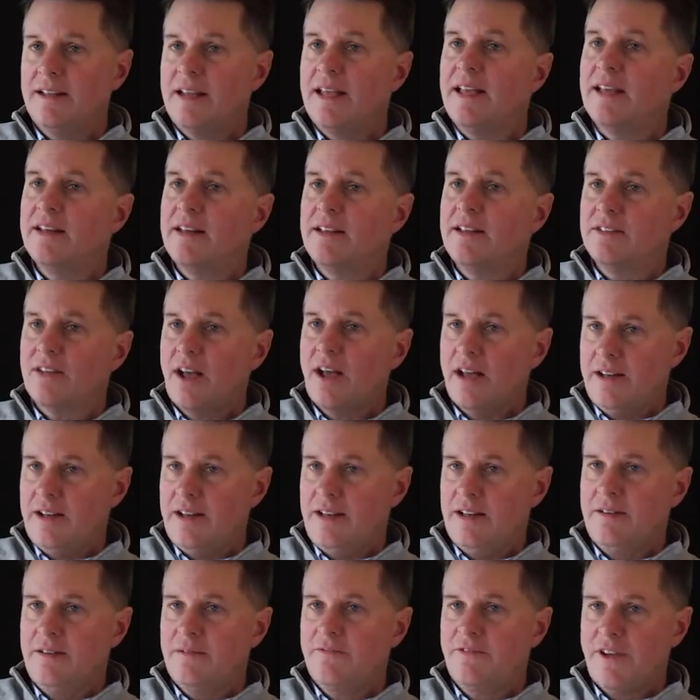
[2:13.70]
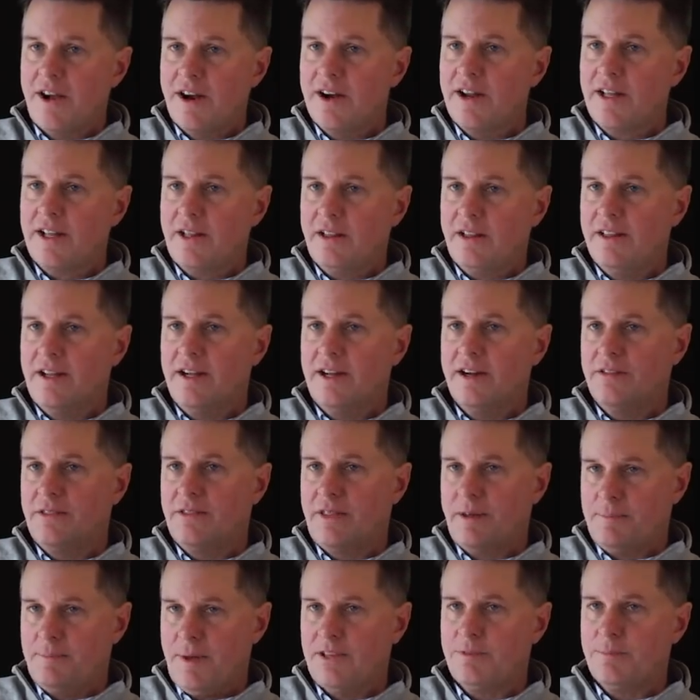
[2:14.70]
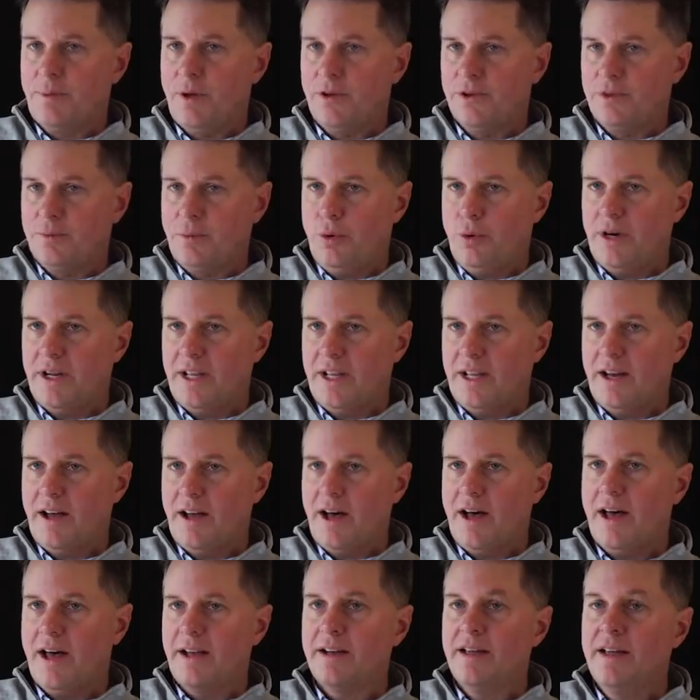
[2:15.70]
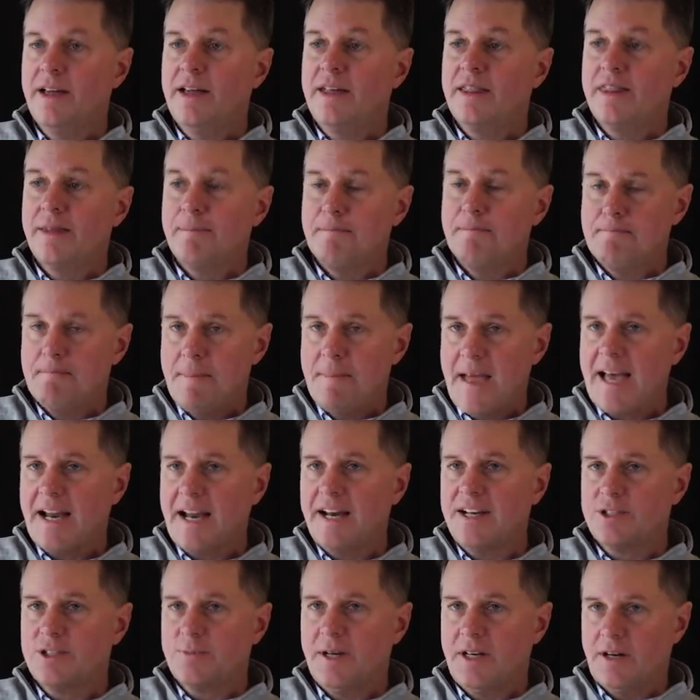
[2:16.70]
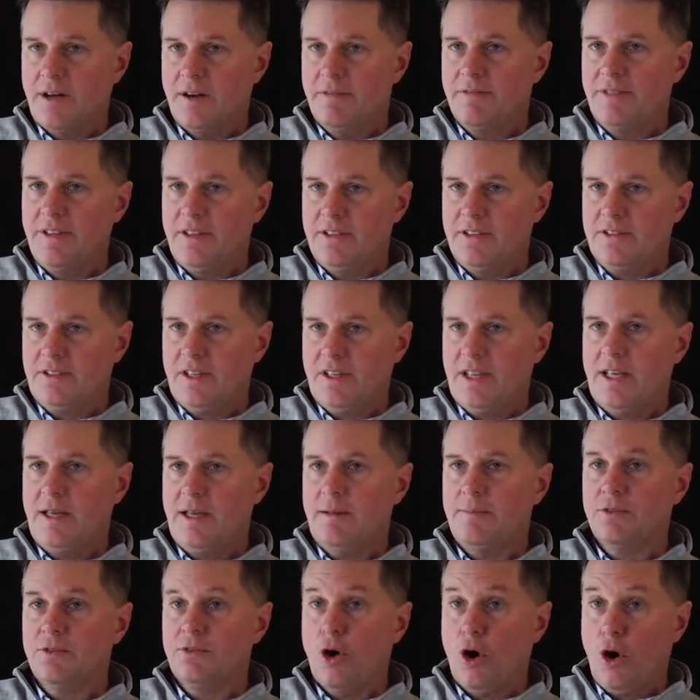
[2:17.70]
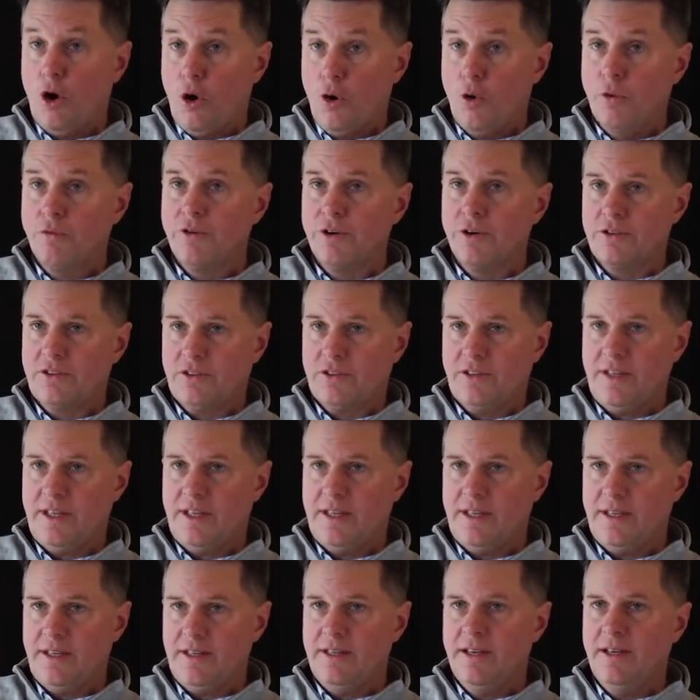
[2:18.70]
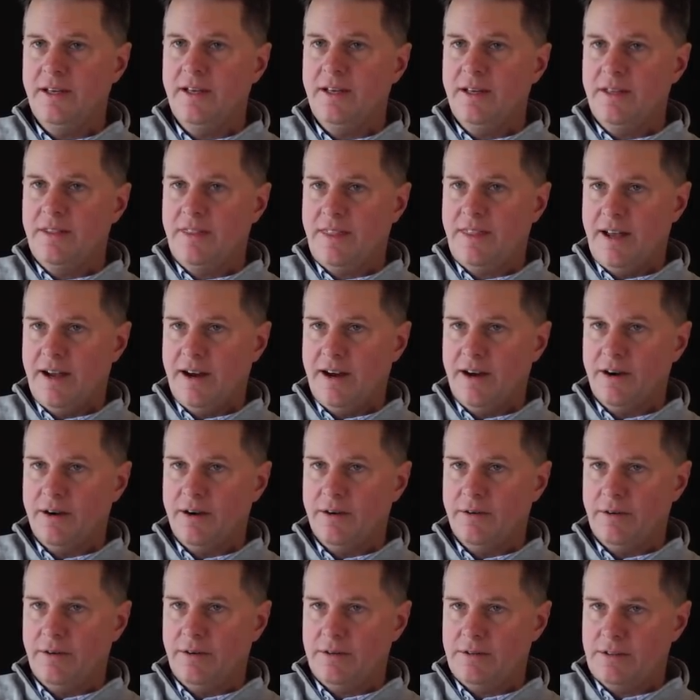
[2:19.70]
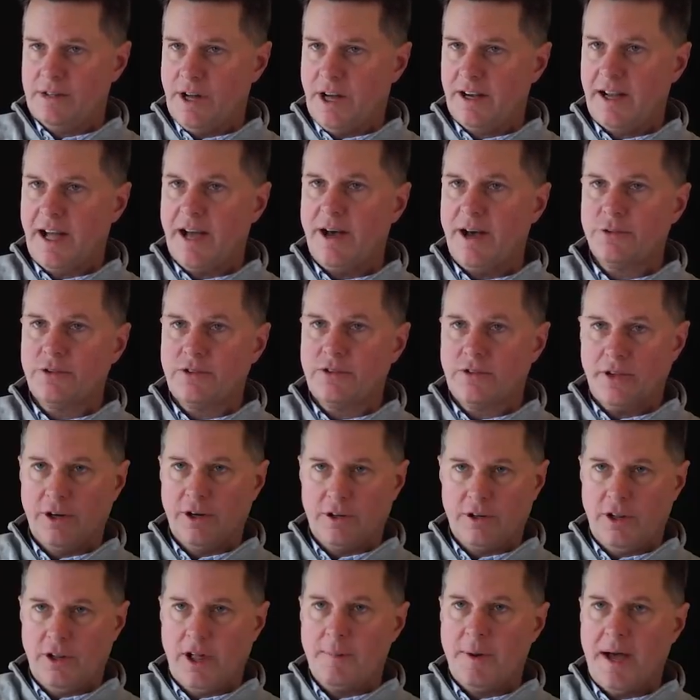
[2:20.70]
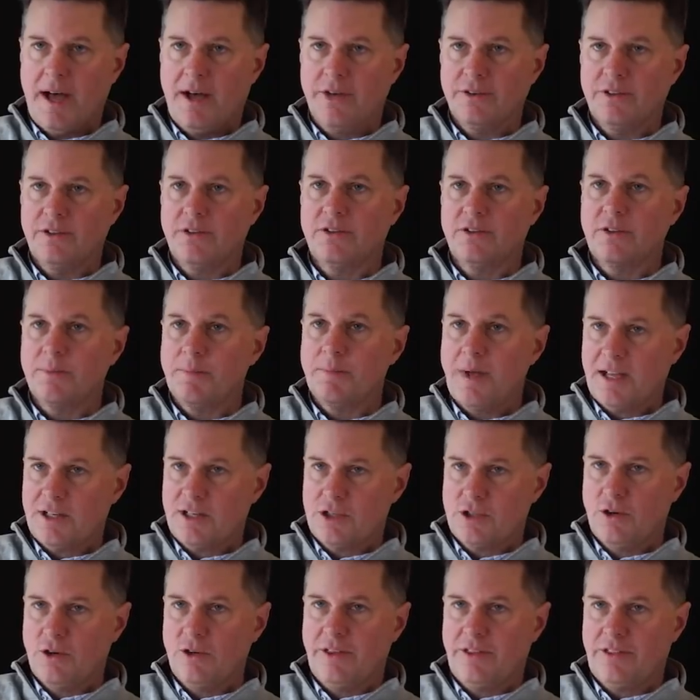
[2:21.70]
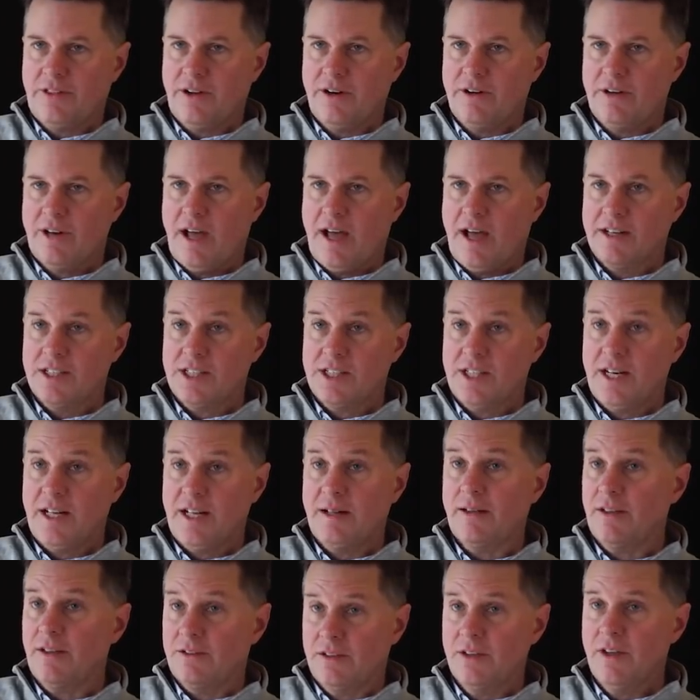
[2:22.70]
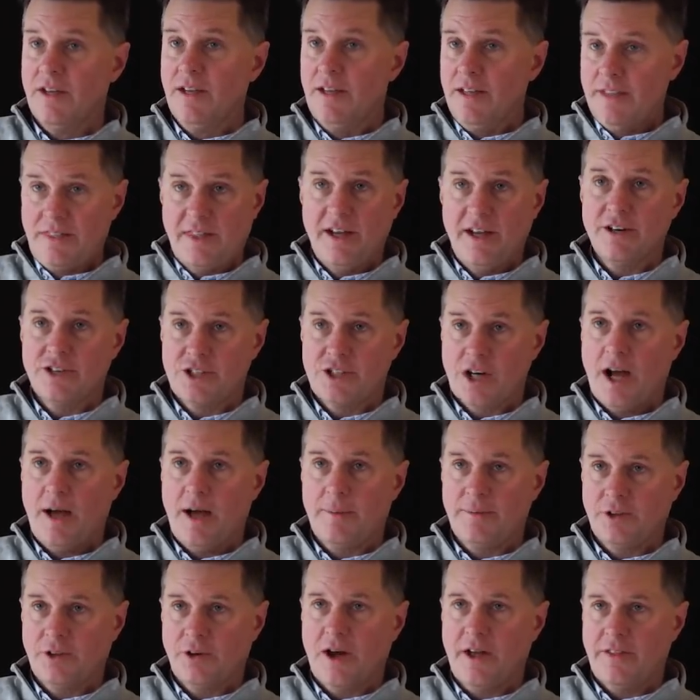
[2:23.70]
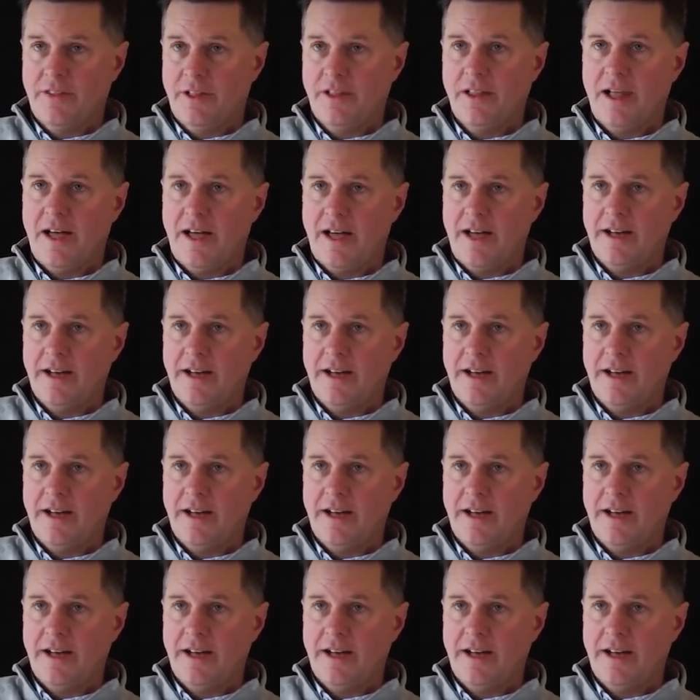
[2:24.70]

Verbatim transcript: It is very clear that baseball is putting it on the management of these teams to oversee their dugouts, their clubhouses, to make sure that they're not cheating because their jobs are on the line.